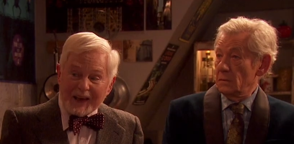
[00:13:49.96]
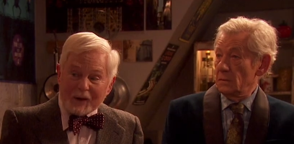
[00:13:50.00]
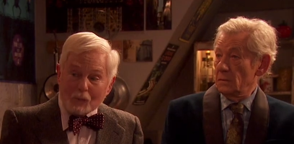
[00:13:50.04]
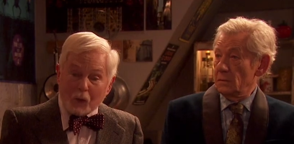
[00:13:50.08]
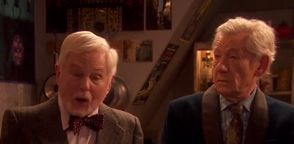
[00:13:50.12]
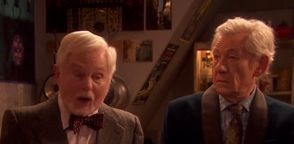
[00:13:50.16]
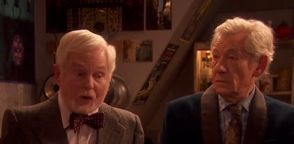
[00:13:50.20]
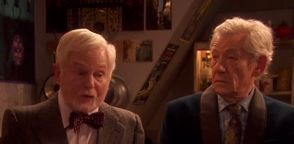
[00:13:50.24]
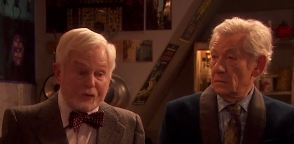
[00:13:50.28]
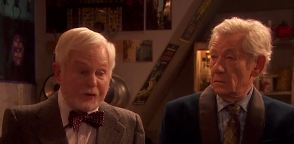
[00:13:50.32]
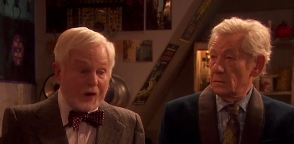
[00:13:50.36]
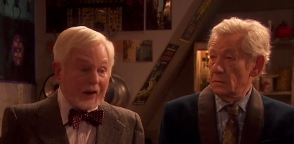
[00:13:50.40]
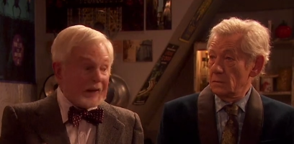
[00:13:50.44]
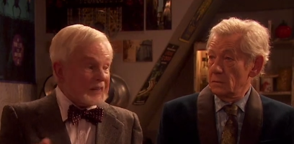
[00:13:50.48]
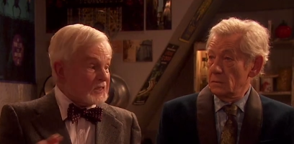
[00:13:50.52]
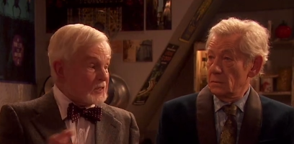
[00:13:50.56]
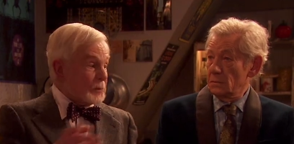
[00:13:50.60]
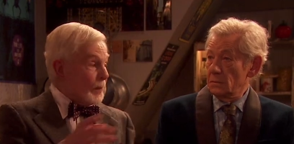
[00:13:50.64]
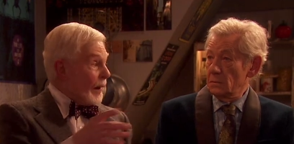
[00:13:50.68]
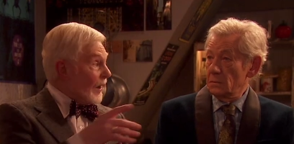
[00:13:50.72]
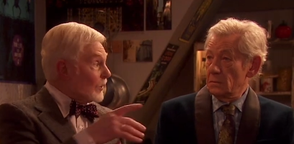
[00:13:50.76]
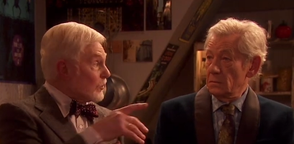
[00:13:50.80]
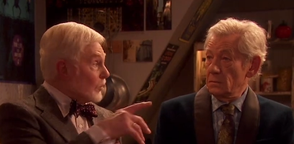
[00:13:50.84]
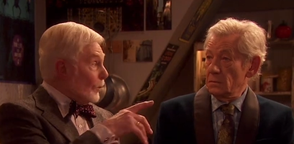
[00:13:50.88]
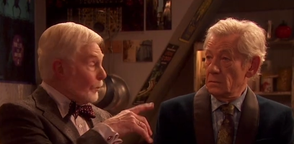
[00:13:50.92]
Speaker 1: Well, Freddie's
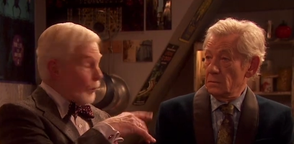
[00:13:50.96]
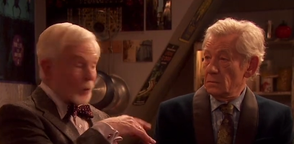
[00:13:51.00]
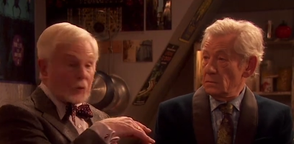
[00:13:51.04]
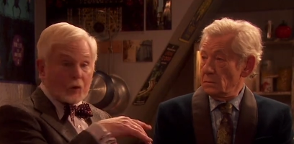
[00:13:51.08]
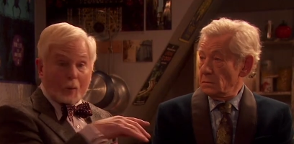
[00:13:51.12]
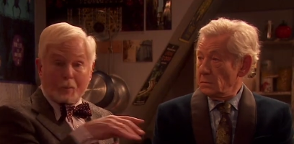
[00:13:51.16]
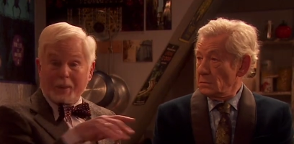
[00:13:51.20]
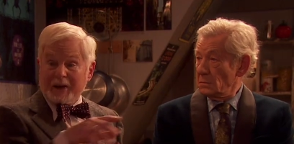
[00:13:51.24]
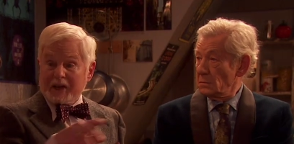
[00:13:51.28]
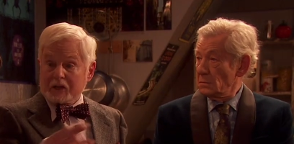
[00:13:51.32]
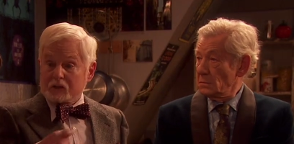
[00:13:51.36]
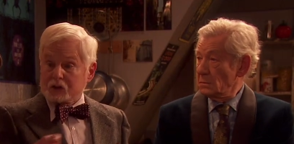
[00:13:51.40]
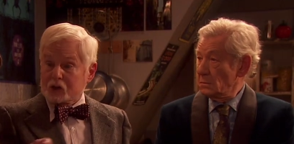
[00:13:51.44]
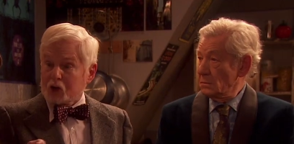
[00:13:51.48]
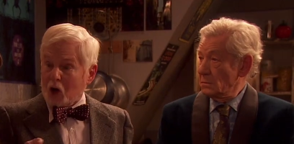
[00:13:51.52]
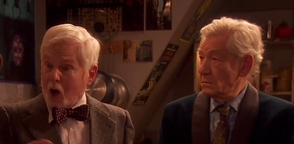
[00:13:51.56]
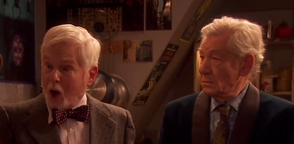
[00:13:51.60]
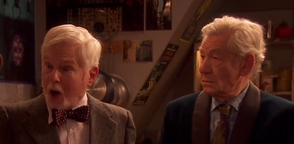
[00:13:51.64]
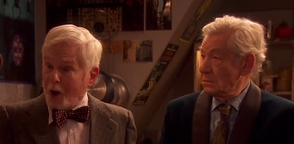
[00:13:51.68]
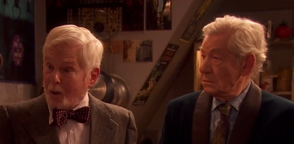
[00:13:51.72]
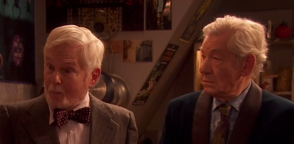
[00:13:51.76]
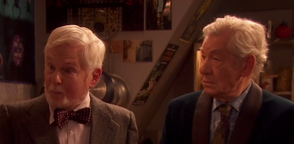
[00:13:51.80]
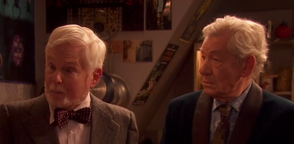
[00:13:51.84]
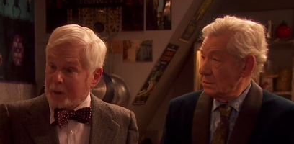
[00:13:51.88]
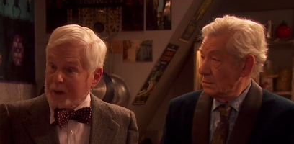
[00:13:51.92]
about to book a big
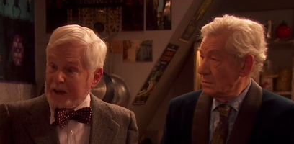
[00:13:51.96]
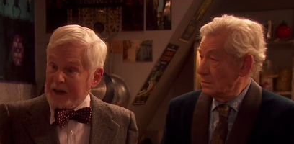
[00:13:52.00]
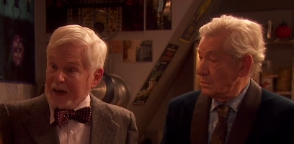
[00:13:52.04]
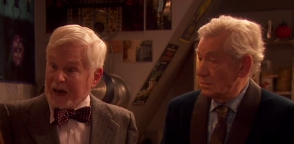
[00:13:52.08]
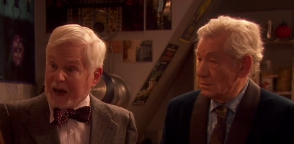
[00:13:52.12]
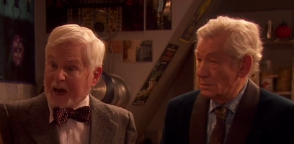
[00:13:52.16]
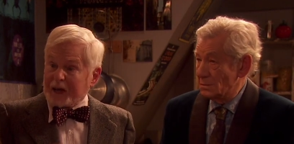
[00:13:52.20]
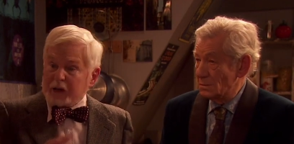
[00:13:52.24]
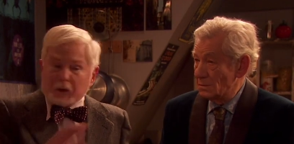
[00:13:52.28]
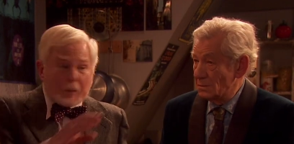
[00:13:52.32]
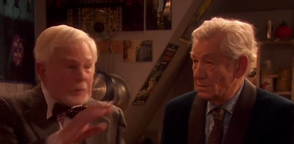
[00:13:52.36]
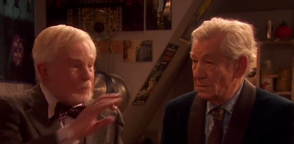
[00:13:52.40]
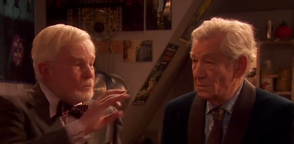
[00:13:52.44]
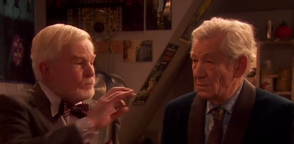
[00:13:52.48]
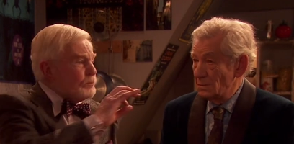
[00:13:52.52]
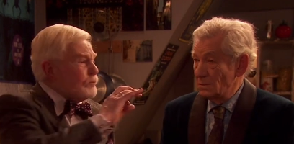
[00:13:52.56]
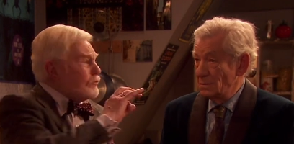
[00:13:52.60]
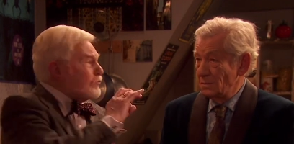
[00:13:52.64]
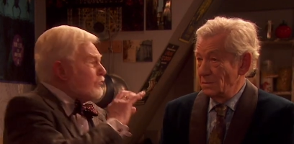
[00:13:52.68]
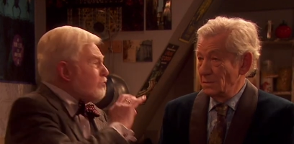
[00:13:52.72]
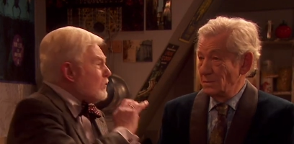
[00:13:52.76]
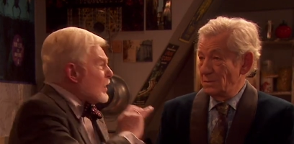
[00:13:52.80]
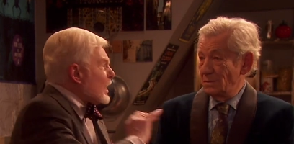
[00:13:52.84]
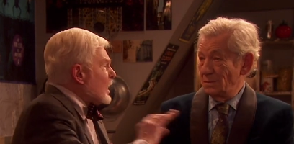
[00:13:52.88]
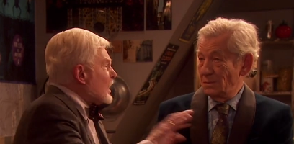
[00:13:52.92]
job. He had a
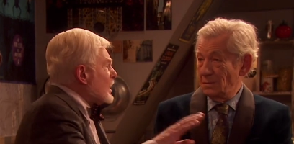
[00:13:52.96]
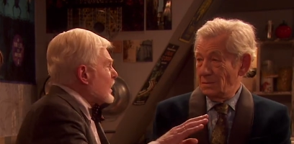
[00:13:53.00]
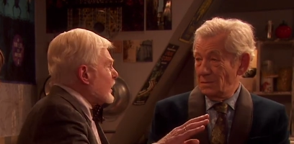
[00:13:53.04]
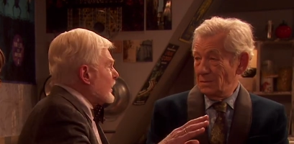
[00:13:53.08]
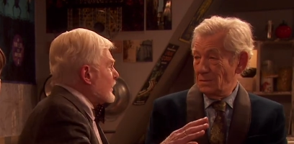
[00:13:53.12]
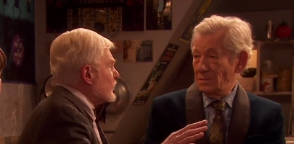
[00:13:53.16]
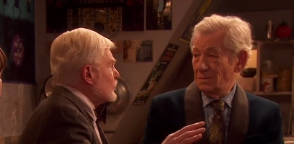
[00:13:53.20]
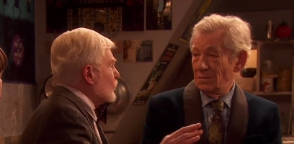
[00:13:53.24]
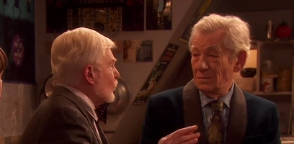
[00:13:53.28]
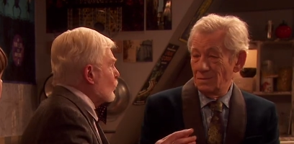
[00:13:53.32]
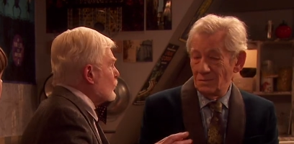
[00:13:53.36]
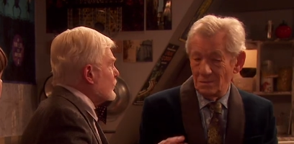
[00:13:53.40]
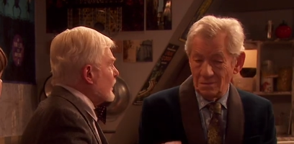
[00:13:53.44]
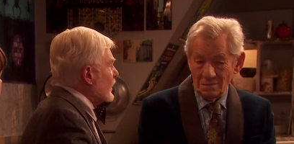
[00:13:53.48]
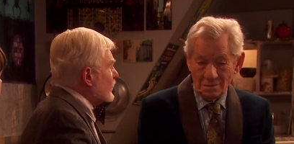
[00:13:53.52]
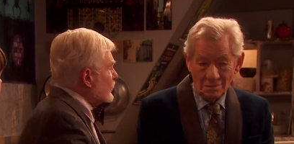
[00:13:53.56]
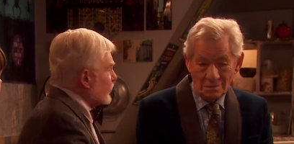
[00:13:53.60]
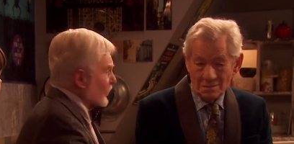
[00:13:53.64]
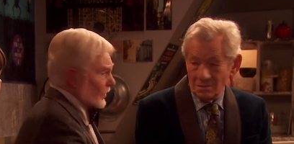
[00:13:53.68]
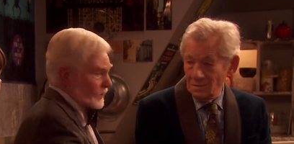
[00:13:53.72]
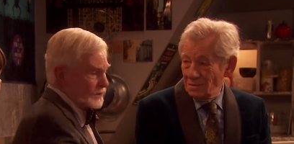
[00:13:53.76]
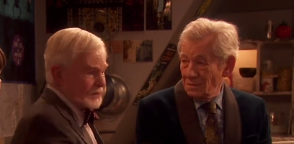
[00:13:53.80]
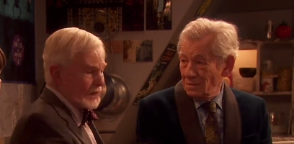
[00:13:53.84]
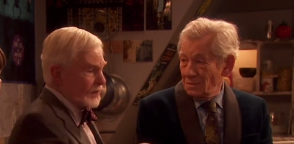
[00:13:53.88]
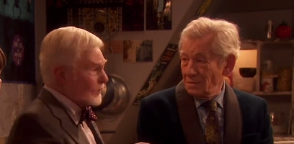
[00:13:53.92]
brilliant
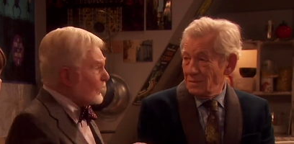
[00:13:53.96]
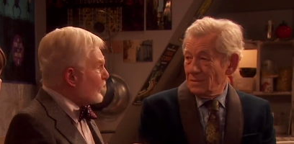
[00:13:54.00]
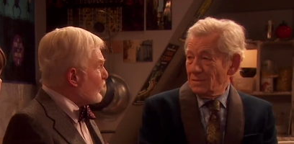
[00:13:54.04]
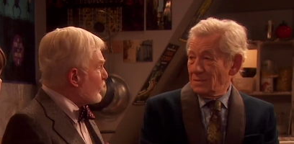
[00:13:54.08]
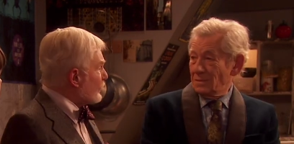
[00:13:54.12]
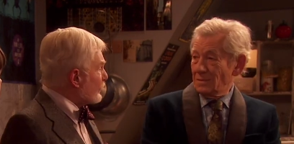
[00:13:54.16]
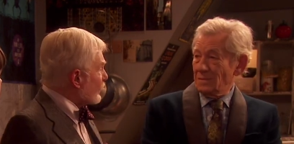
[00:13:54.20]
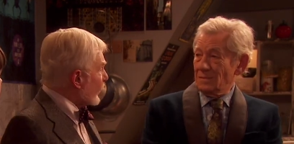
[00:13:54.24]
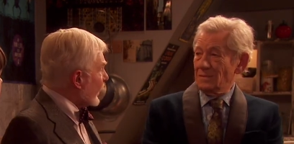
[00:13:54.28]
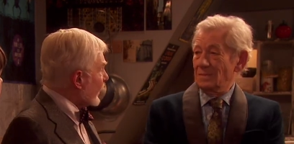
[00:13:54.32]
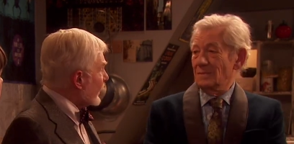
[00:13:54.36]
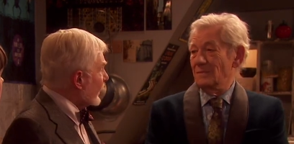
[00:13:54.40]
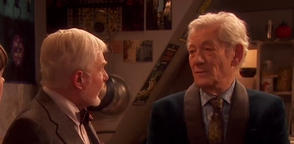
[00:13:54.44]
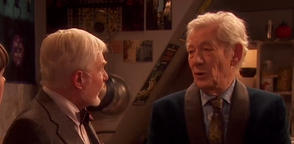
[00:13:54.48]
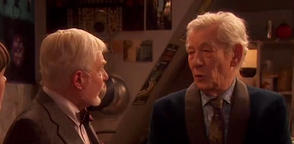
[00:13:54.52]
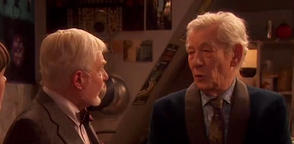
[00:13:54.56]
audition, didn't you, Freddie?